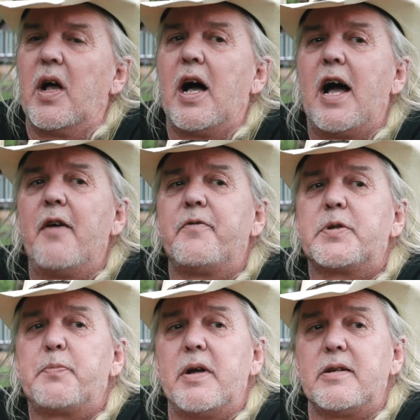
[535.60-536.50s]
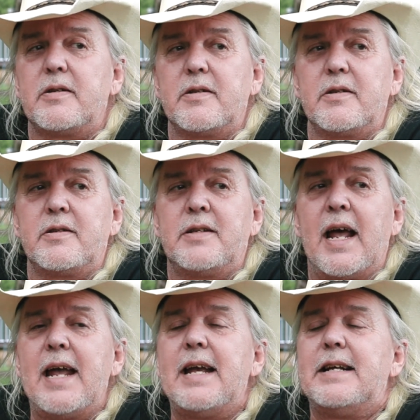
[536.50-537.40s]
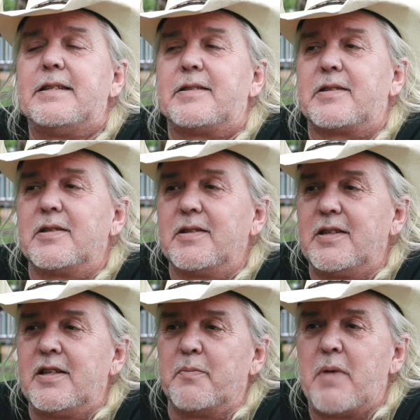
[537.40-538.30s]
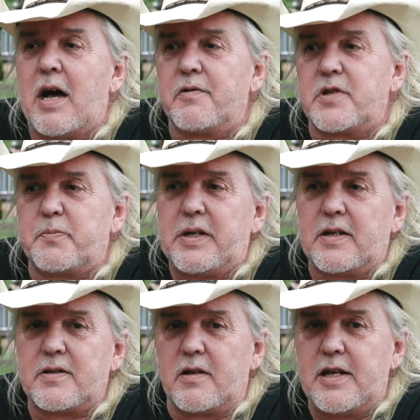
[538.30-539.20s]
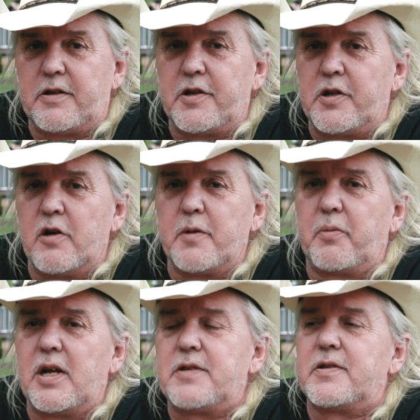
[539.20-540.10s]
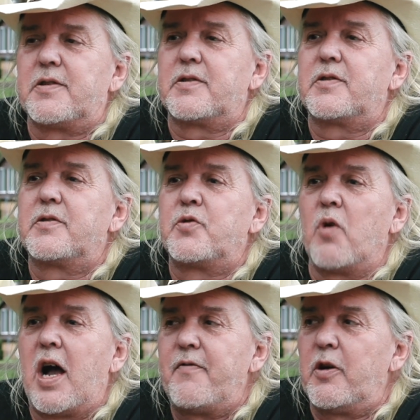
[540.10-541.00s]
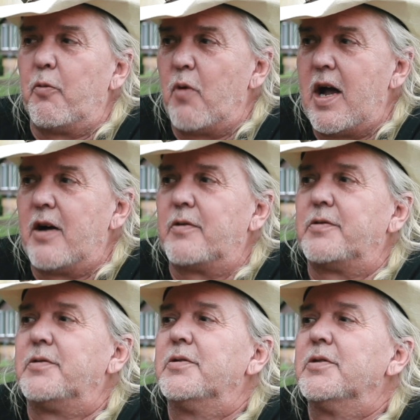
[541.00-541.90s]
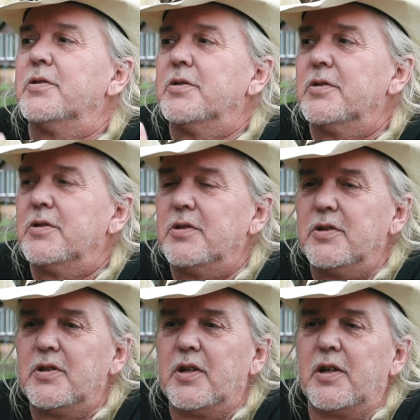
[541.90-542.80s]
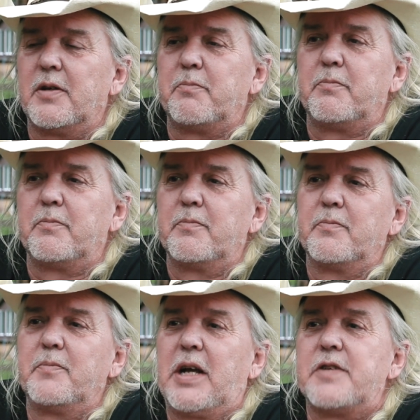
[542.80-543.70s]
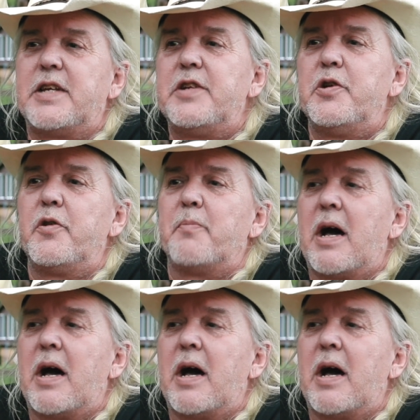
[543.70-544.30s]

Right? I have spent days in the mountains because Lynn could go to places driving around um, because he knew the